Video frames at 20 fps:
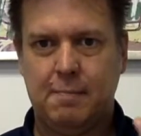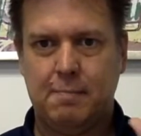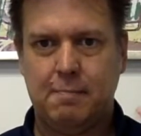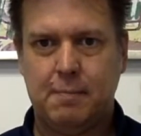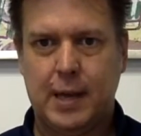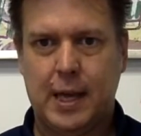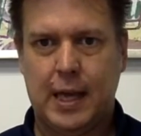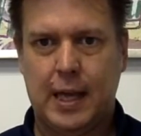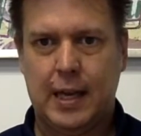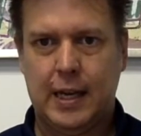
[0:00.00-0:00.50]

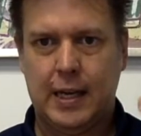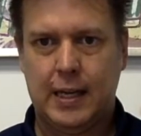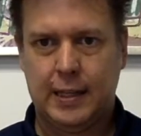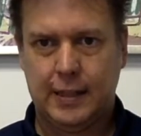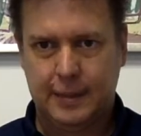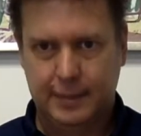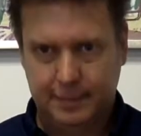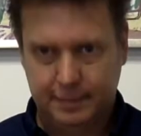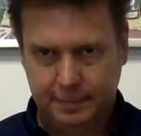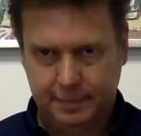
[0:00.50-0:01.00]
Hi,
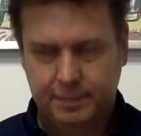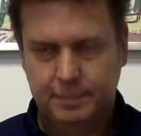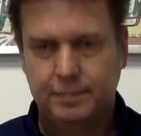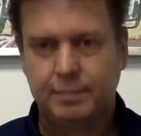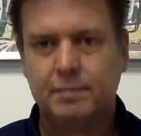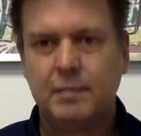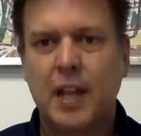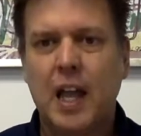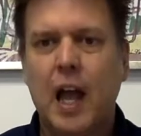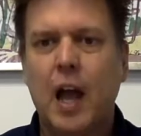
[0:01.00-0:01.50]
I'm Jim
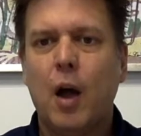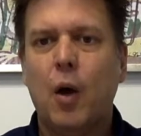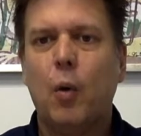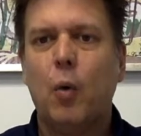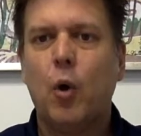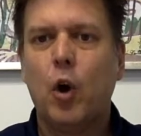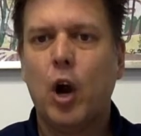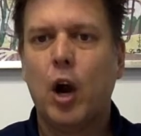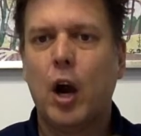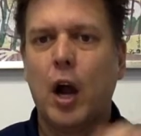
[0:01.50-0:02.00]
Van Manen,
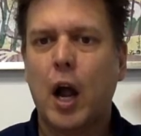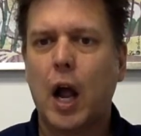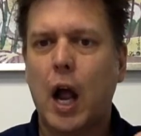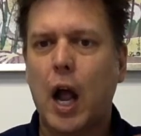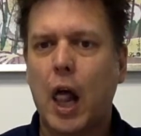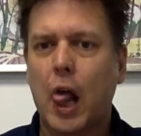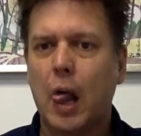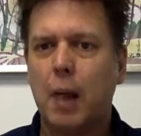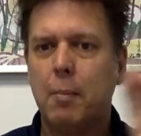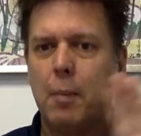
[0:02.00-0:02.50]

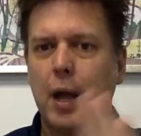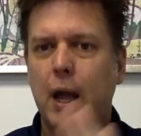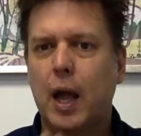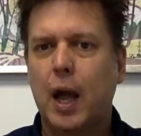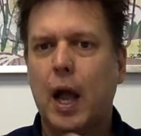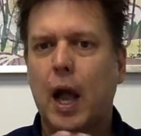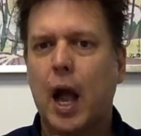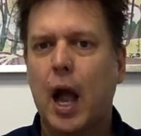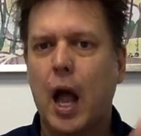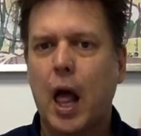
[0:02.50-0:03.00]
and I
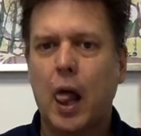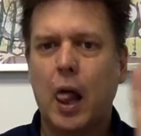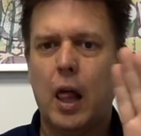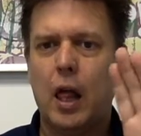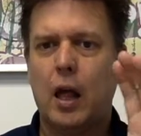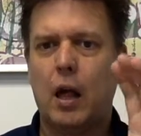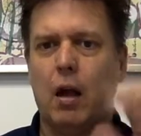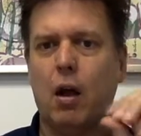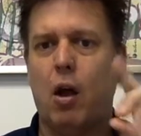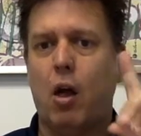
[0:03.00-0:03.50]
work at
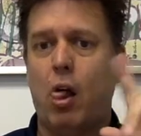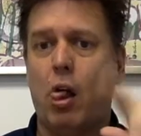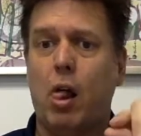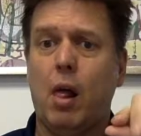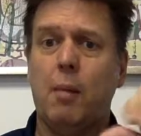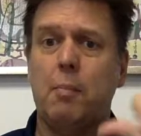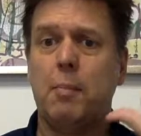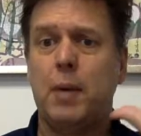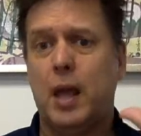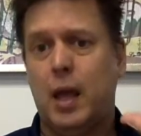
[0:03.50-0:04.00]
Columbia
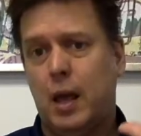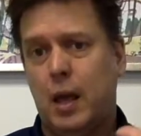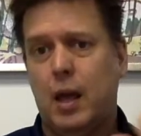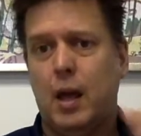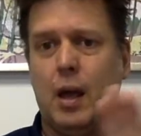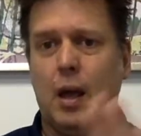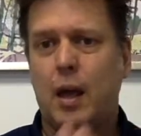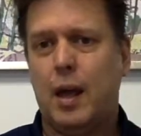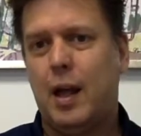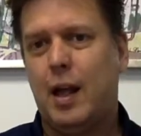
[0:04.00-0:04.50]
College,
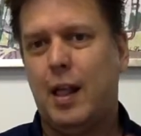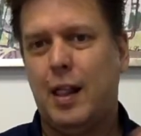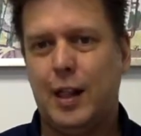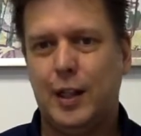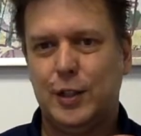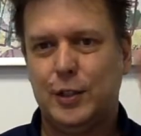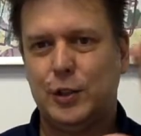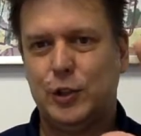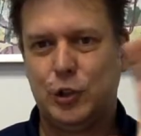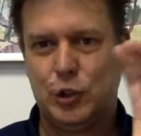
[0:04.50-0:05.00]

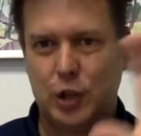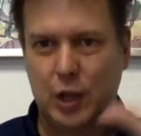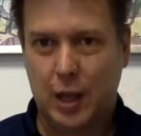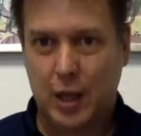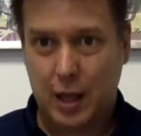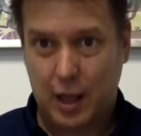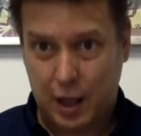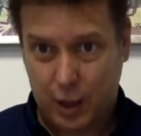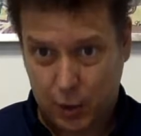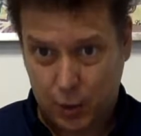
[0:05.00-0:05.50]

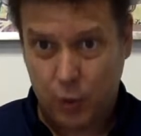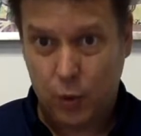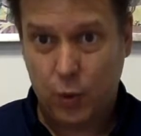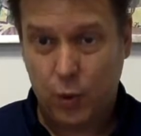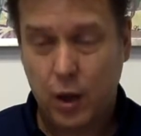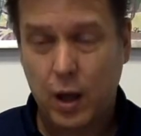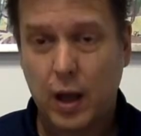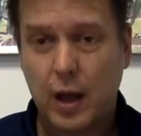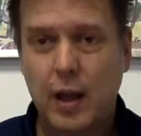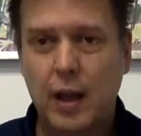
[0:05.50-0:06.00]

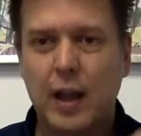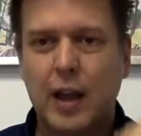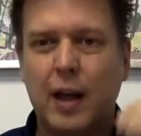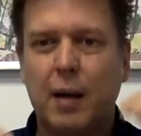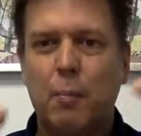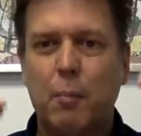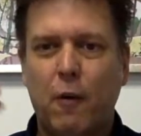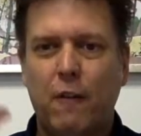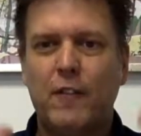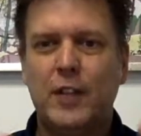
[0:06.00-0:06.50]
Chicago.
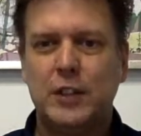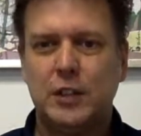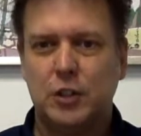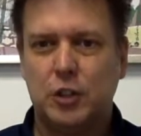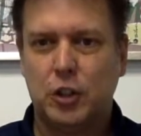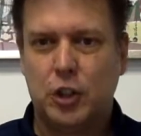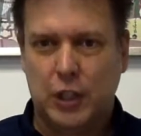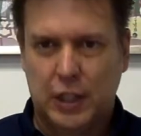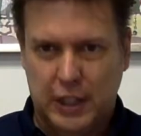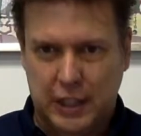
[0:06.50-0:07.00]

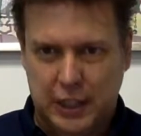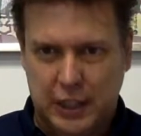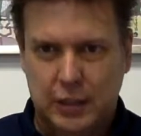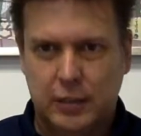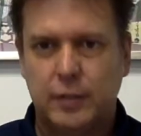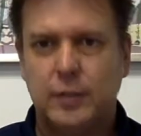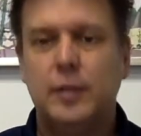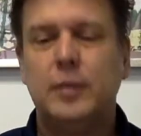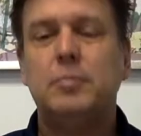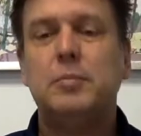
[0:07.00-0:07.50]

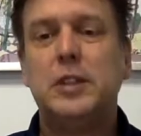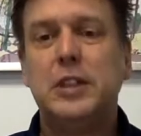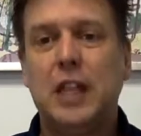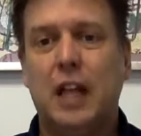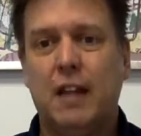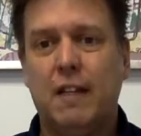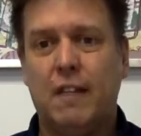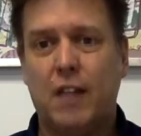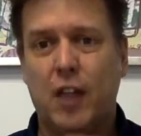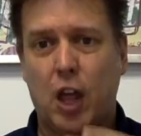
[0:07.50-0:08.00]
I'm a
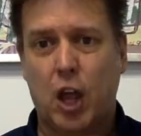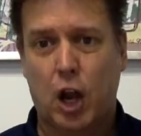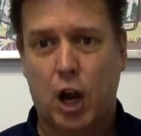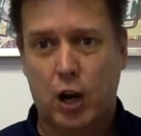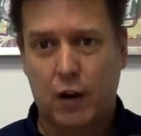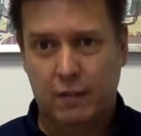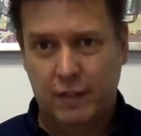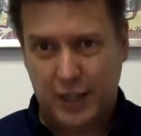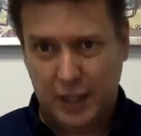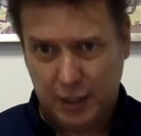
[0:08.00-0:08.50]
professor
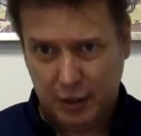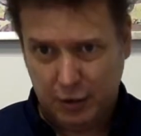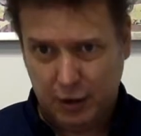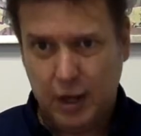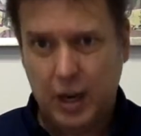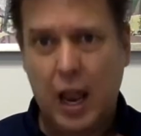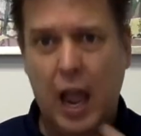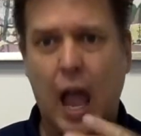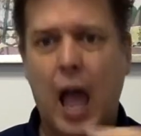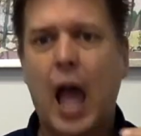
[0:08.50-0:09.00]
here.
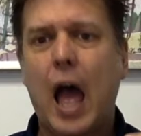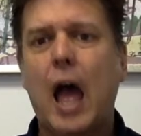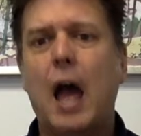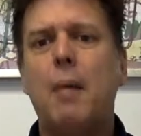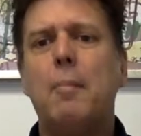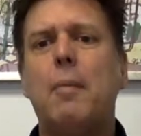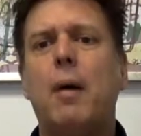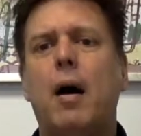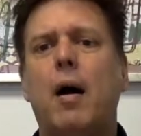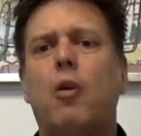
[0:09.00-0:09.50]

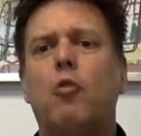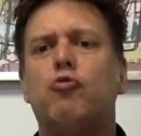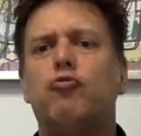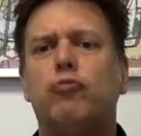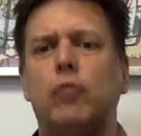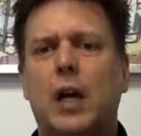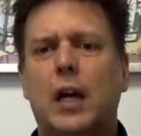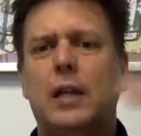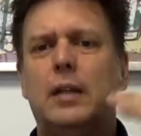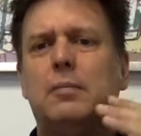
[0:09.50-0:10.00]
I'm hard
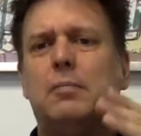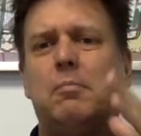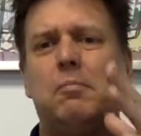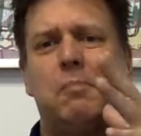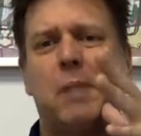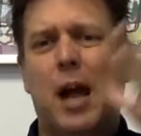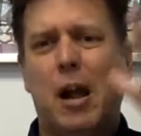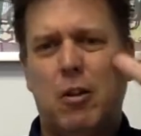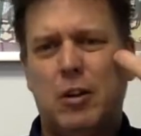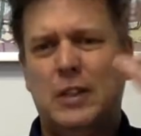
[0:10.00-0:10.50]
of hearing,
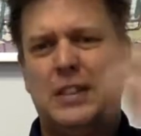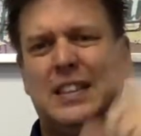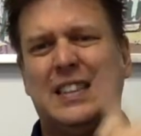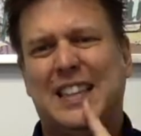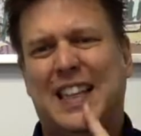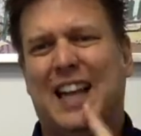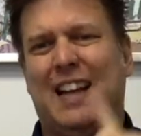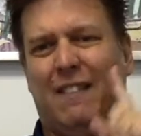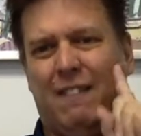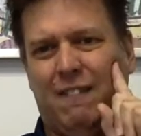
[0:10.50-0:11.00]

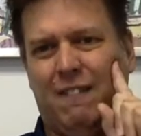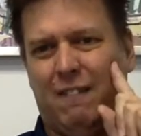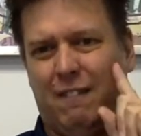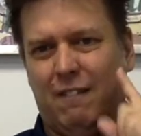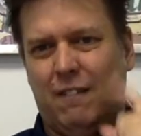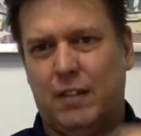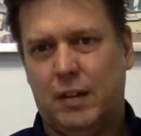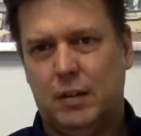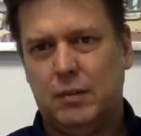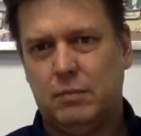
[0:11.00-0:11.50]
and I
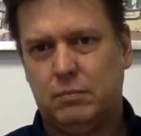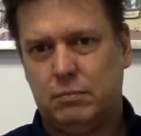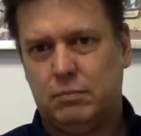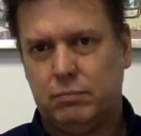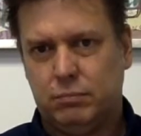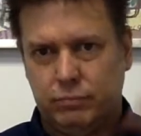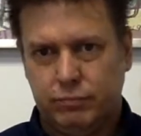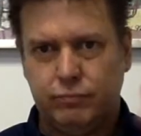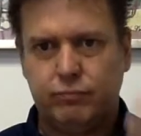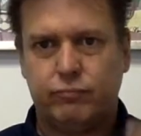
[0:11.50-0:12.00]
was
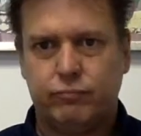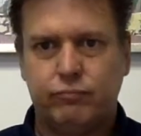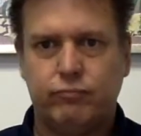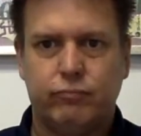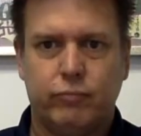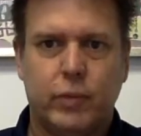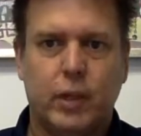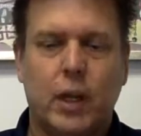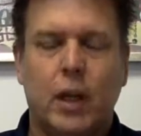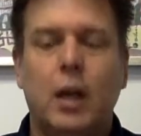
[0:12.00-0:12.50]
raised with
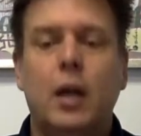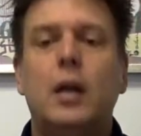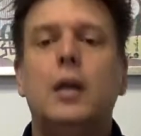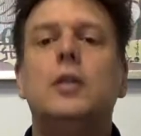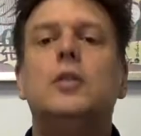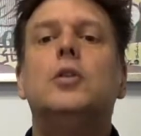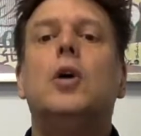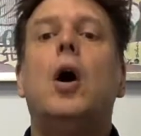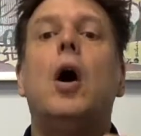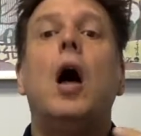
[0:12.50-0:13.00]
deaf
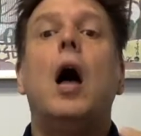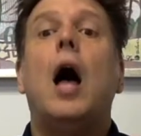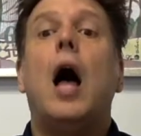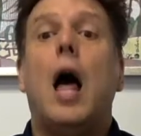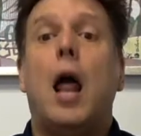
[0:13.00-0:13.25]
parents.